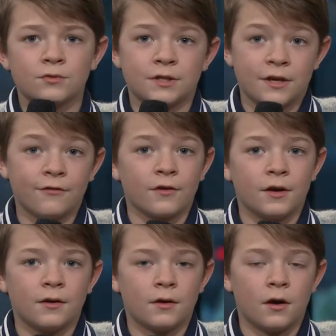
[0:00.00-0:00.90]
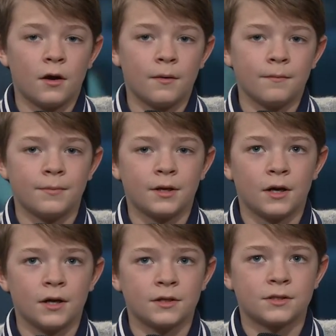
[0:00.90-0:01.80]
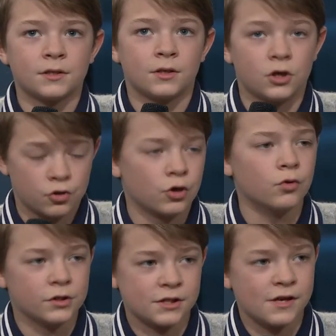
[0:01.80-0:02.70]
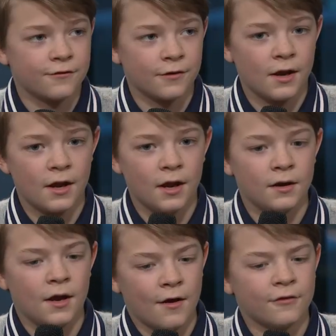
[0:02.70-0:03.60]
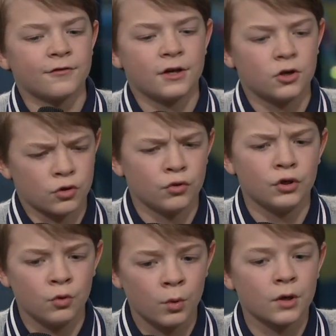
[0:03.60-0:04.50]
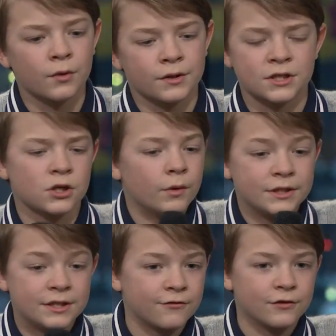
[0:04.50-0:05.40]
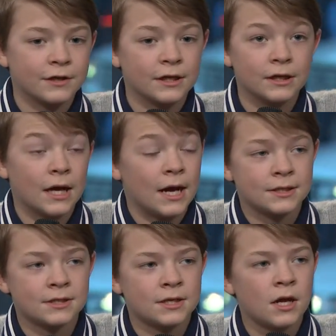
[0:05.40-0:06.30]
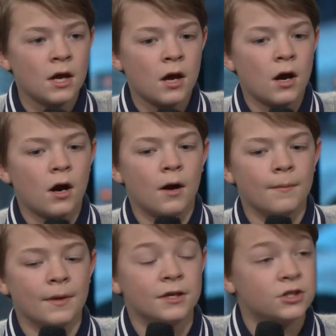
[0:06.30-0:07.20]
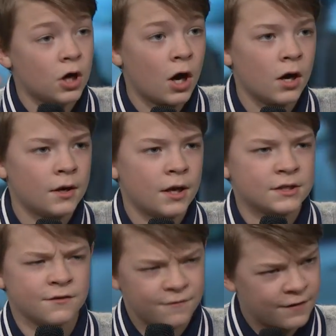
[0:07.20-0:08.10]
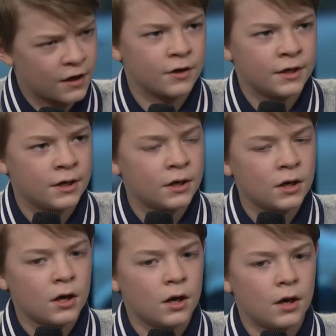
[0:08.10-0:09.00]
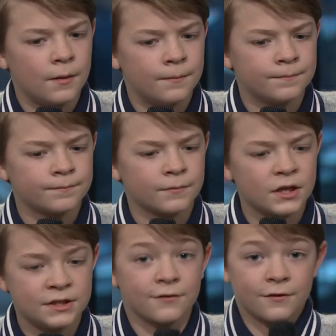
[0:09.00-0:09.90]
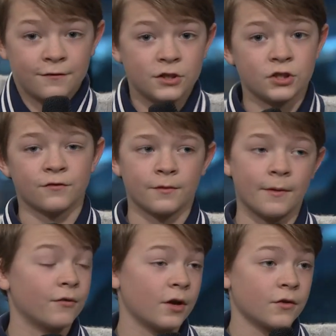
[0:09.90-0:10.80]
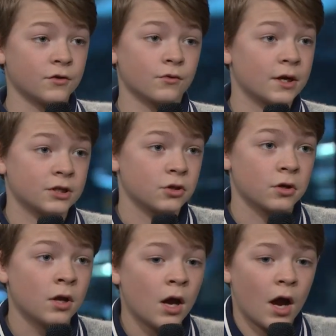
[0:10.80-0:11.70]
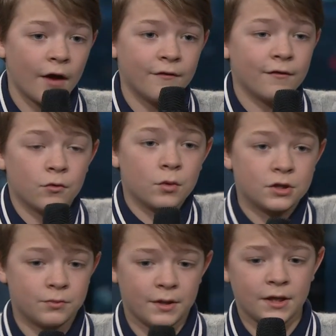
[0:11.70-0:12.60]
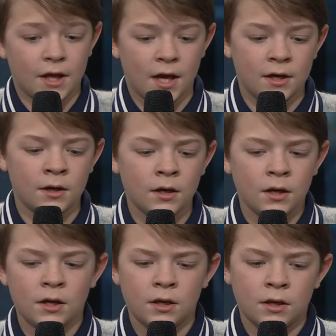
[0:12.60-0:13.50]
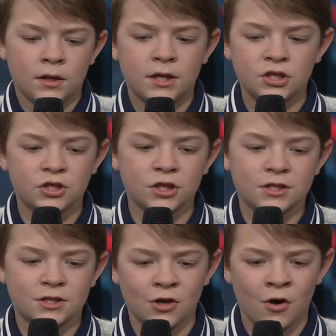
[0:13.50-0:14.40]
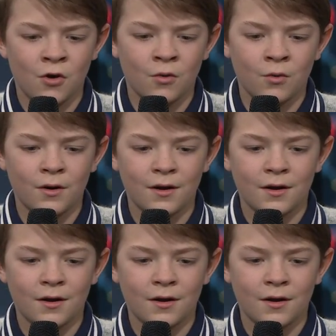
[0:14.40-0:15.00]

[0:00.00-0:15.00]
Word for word: was different um, because the crew was different, and every crew you work with is always different than the last. Um, and Todd has a very um, different vision from every other director I've ever worked with. And he's just so